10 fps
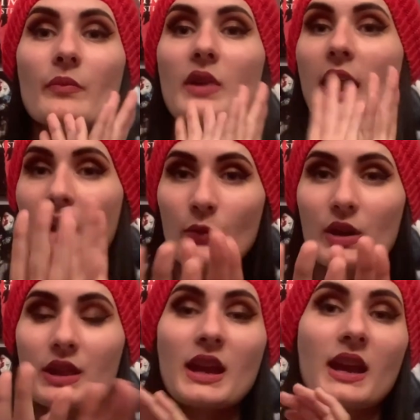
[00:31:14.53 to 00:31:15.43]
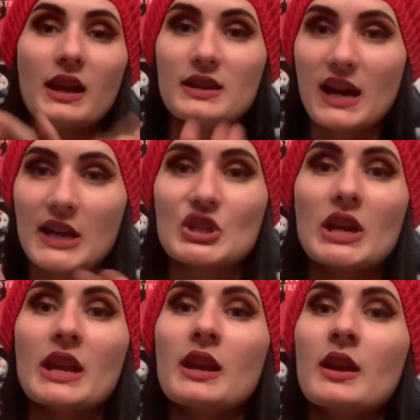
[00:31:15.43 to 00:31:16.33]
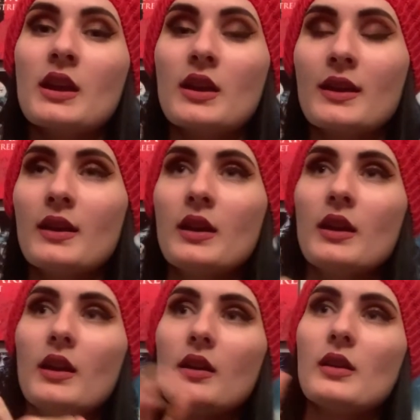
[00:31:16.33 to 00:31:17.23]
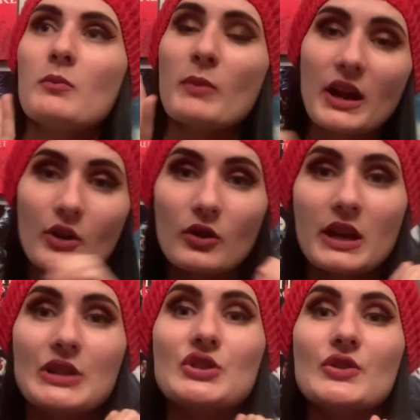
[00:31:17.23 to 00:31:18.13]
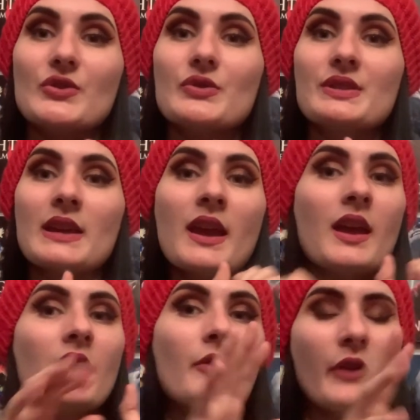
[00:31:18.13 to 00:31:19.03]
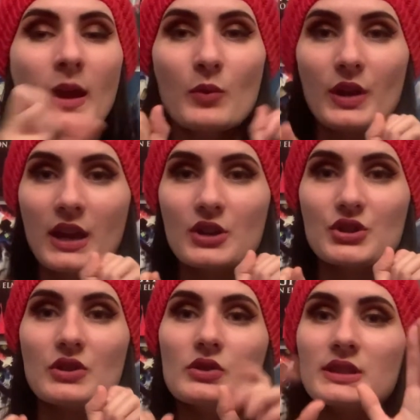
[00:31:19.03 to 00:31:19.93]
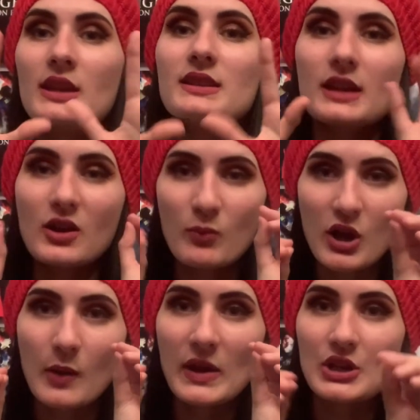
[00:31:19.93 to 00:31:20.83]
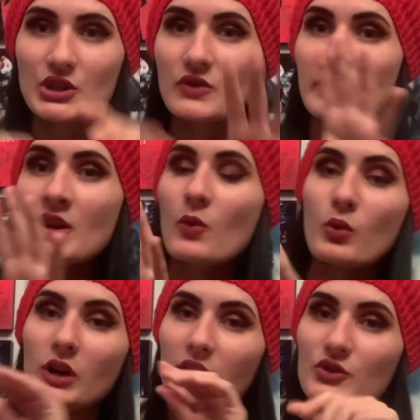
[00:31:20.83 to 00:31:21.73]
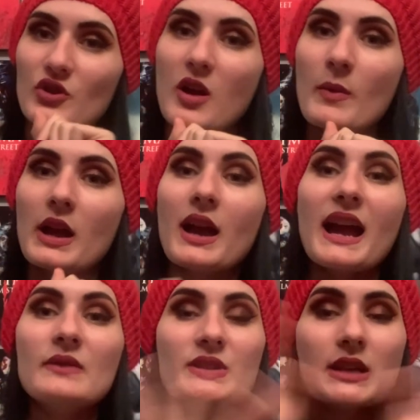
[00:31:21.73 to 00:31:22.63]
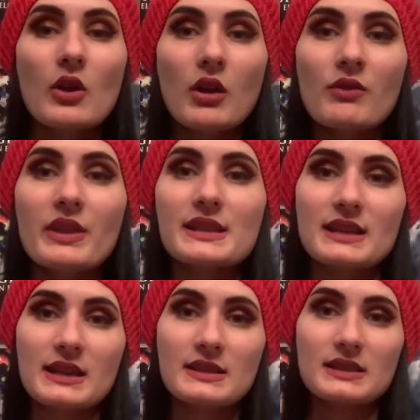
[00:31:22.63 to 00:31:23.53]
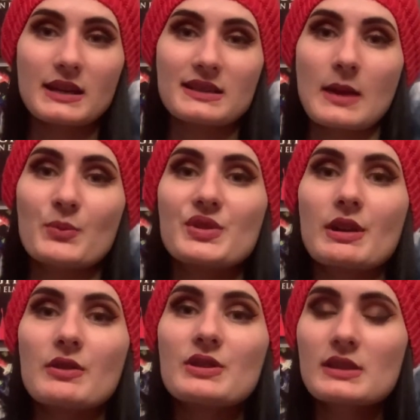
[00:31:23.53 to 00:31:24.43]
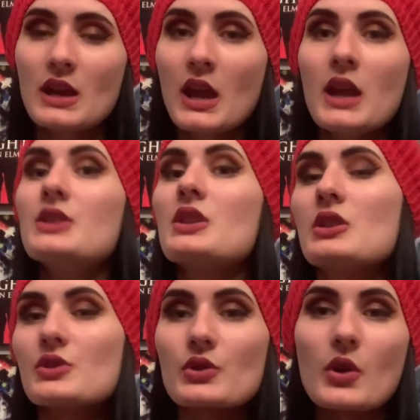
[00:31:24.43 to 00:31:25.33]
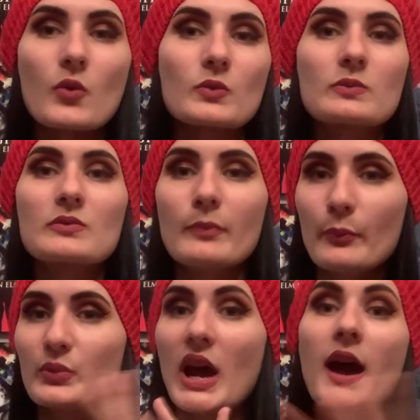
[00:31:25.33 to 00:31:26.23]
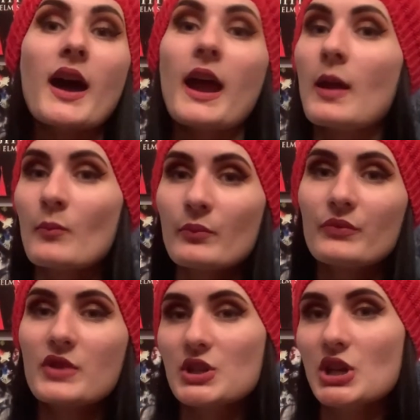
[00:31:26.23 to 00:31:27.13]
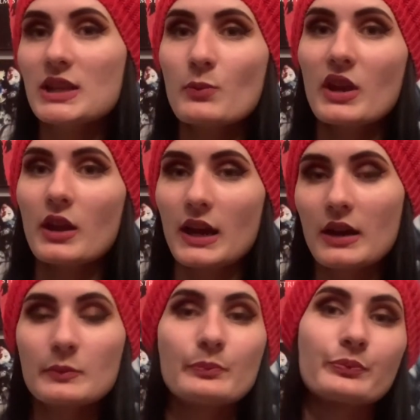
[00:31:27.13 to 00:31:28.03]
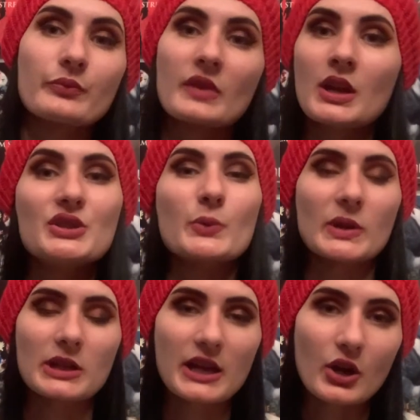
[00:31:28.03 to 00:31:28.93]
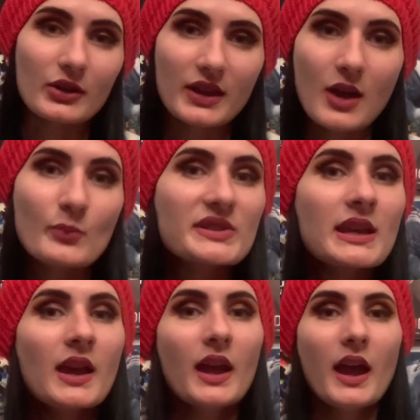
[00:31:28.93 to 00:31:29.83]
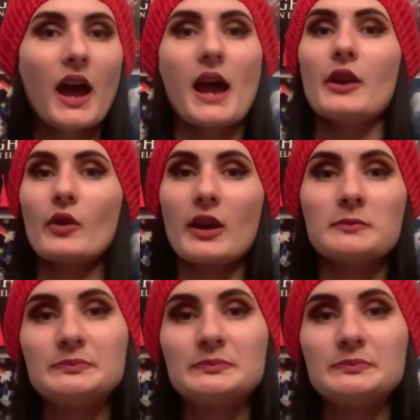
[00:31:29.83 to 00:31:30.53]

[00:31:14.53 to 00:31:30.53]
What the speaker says: everything, addiction, marital issues, family issues, single mom issues, work drama. I have to tell all of this in 6 episodes, so there's no time to just be like twiddling our thumbs. I don't know.